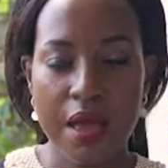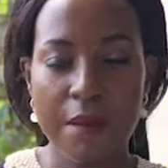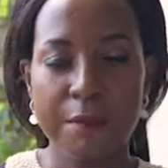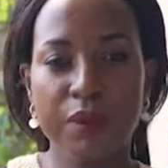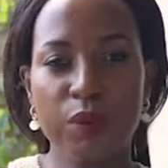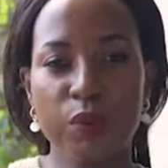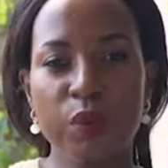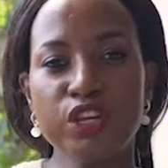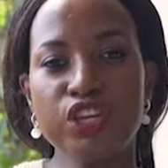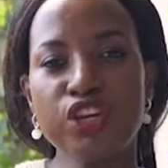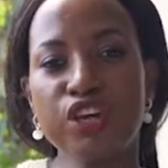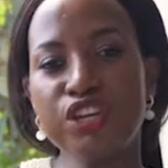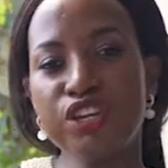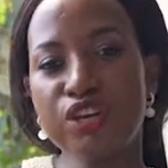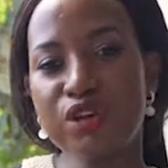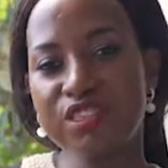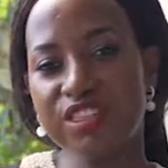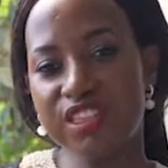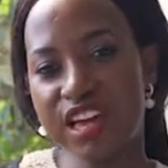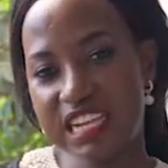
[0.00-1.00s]
But when you're in
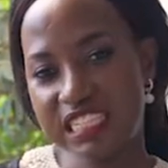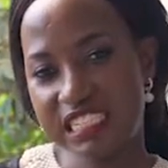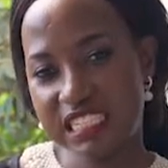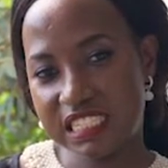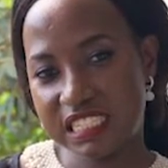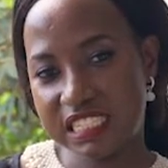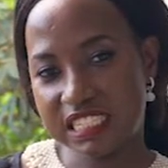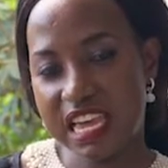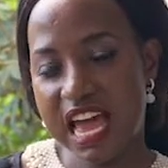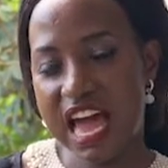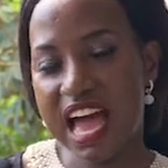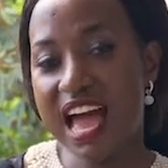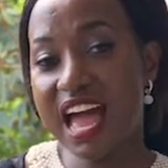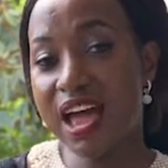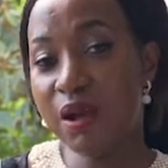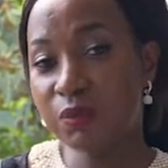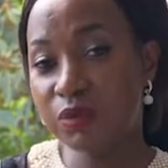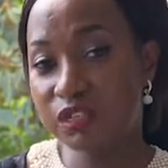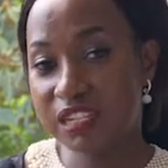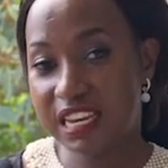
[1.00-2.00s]
your 30s,
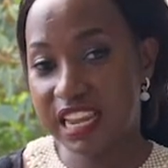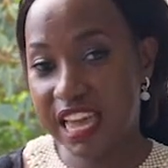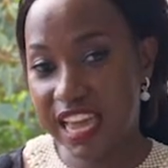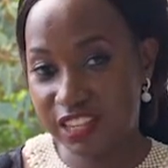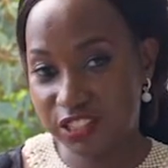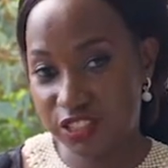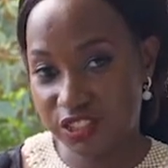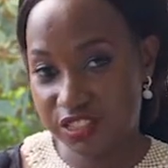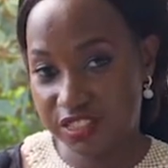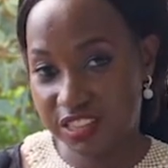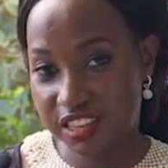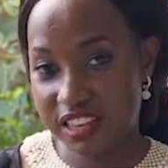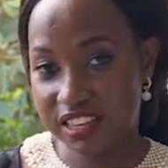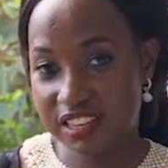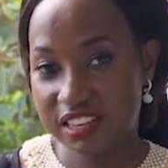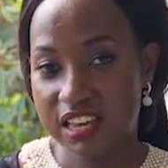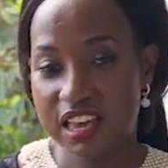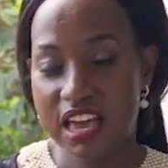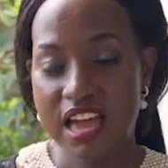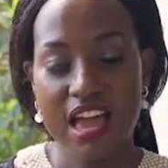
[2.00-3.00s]
I would like to think,
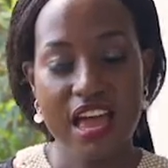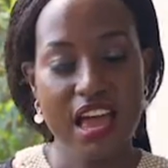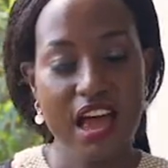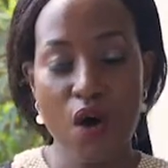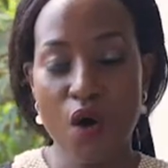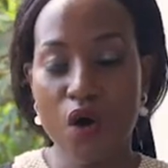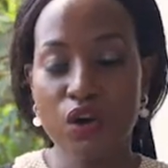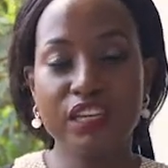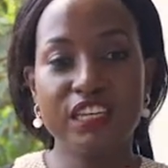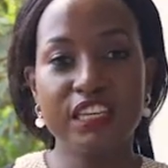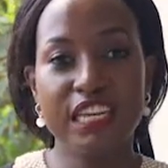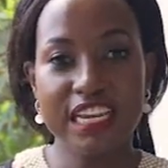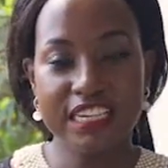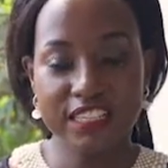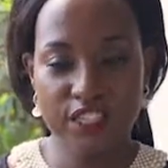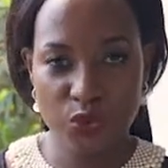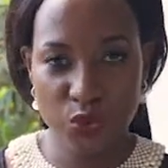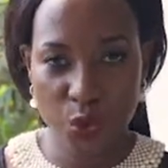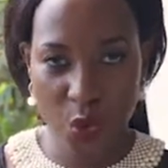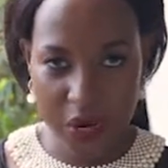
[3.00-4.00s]
or late
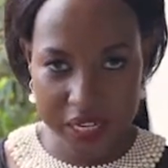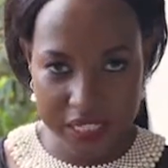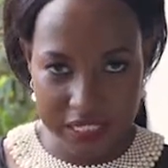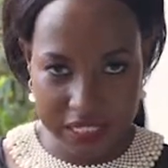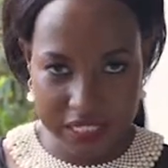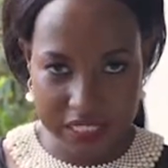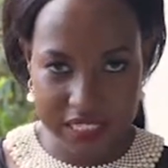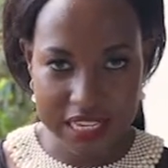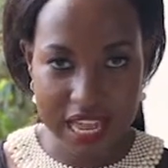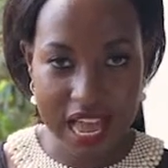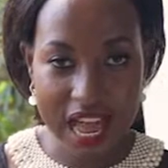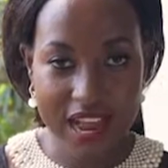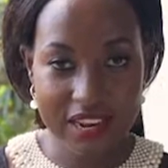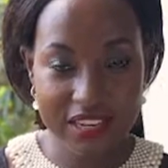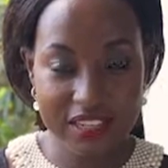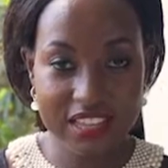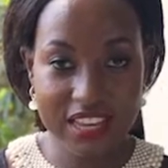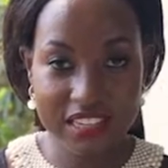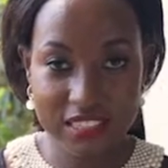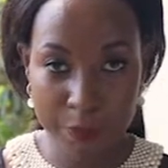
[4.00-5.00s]
20s,
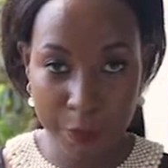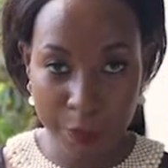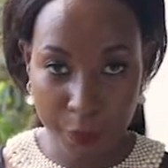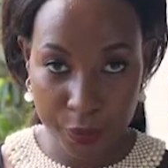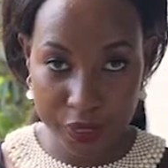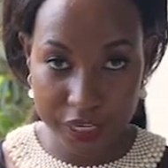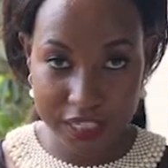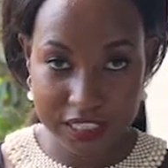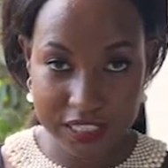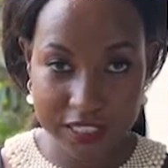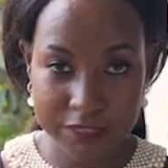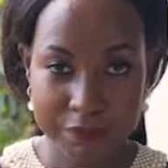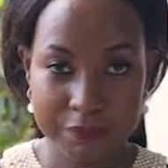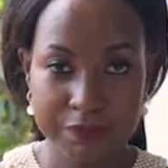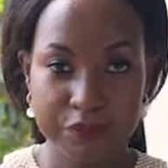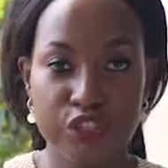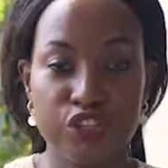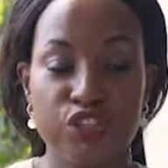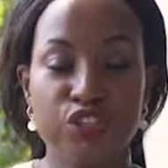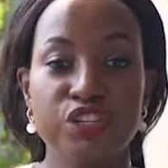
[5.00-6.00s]
at that point,
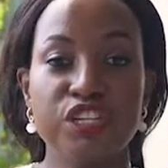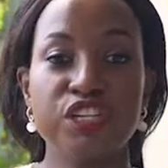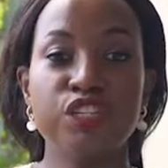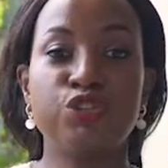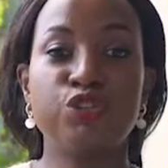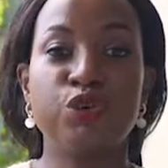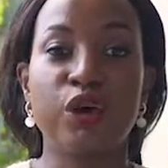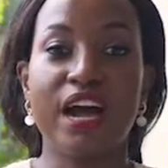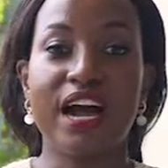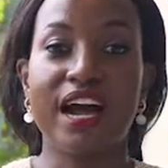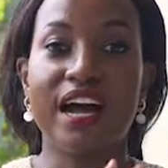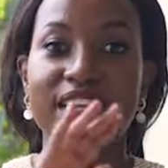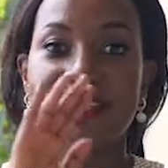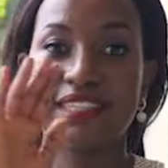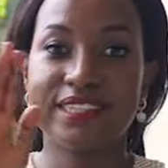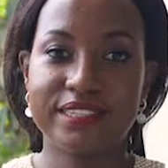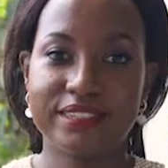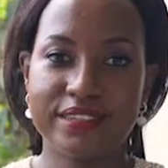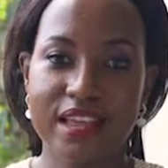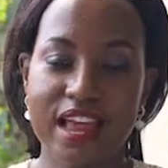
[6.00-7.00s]
you need to cut
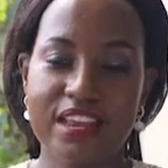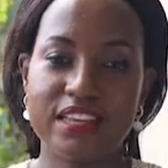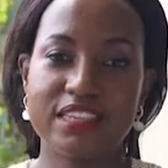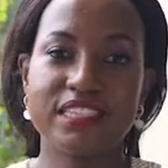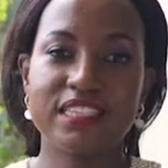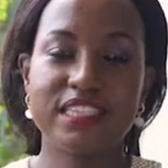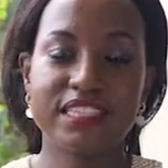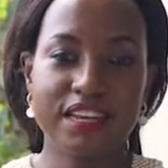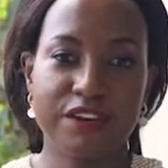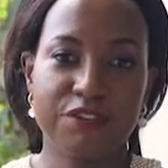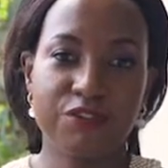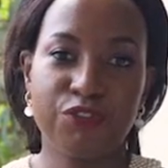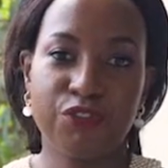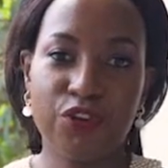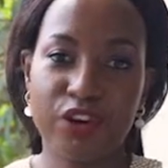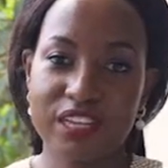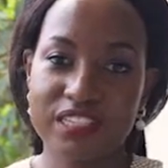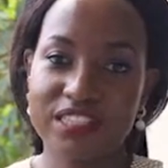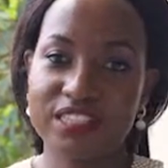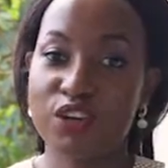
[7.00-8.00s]
and start
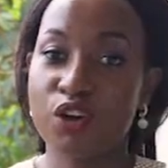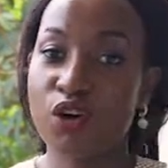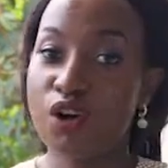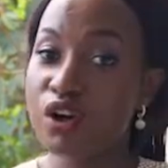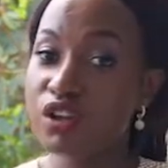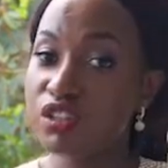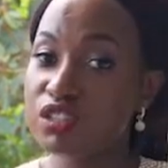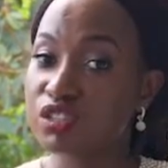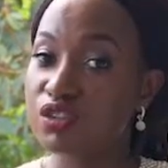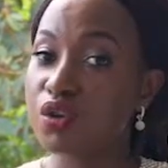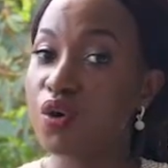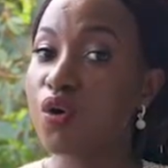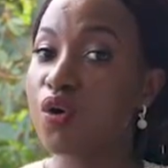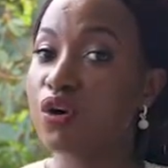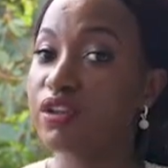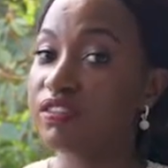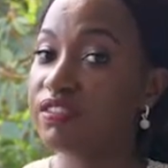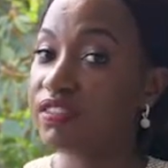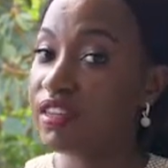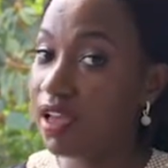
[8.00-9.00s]
focusing also
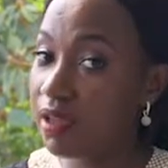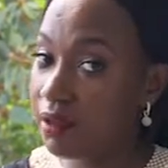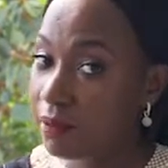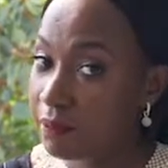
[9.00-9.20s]
on the